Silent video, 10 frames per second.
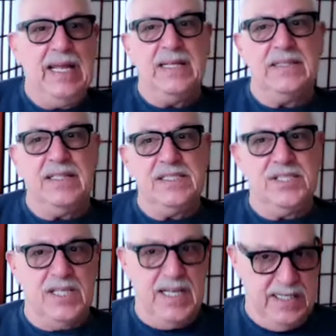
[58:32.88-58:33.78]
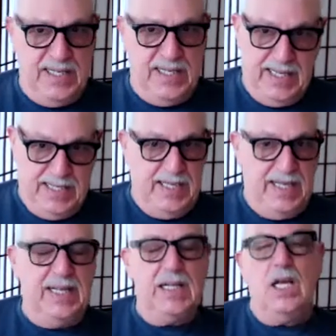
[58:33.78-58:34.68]
And
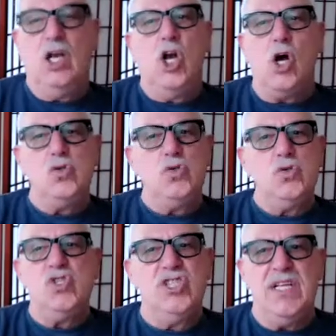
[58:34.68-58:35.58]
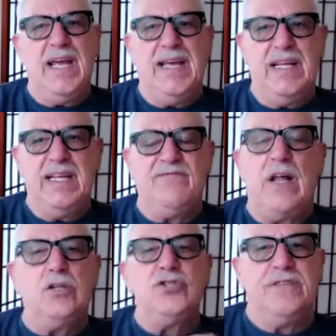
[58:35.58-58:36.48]
it
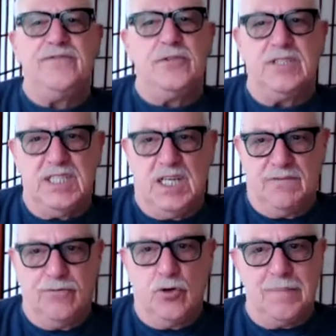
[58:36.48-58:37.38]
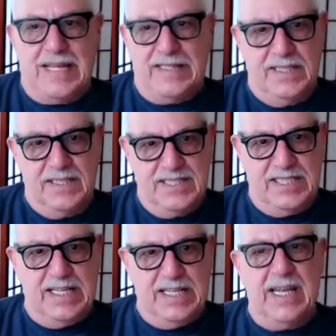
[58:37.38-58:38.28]
follows different format than the
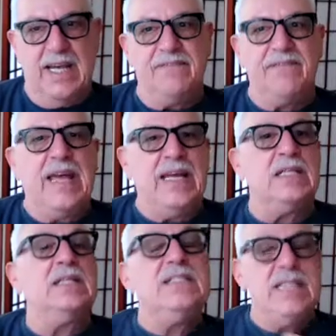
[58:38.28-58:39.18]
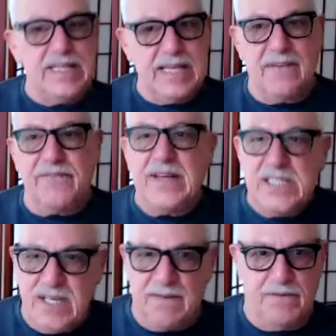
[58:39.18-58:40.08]
Death Cafe. And Death
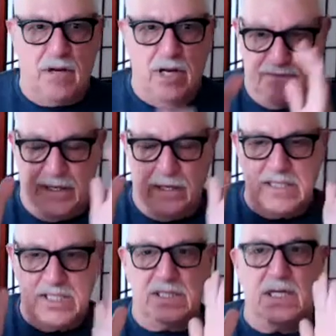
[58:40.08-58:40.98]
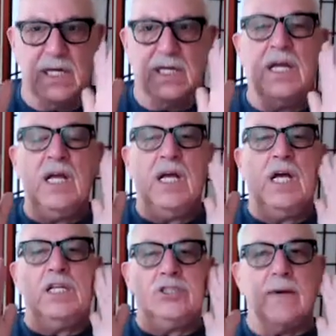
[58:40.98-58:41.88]
Cafes are very
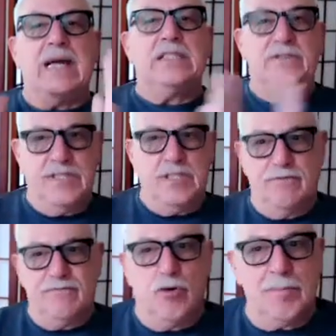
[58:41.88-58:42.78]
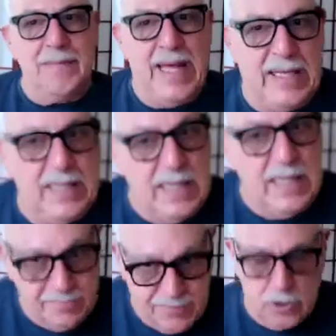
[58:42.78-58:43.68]
directive in their format,
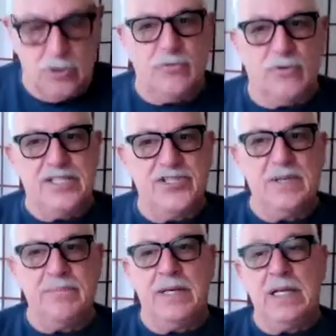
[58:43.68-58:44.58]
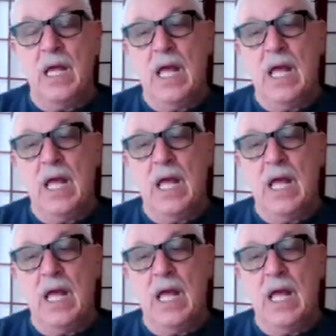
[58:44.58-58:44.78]
and for good reason. But